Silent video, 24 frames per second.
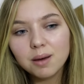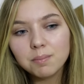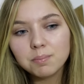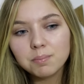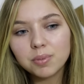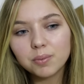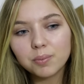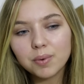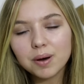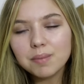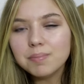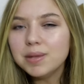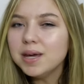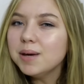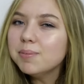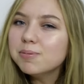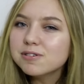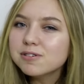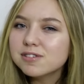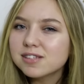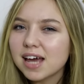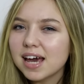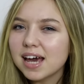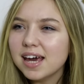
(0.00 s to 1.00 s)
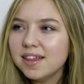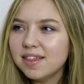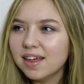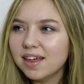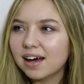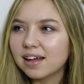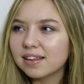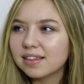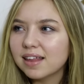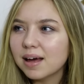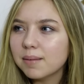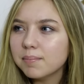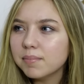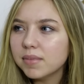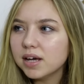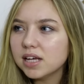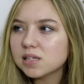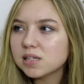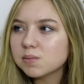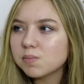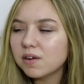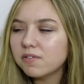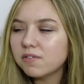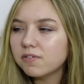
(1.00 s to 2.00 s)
But when people say that, that makes me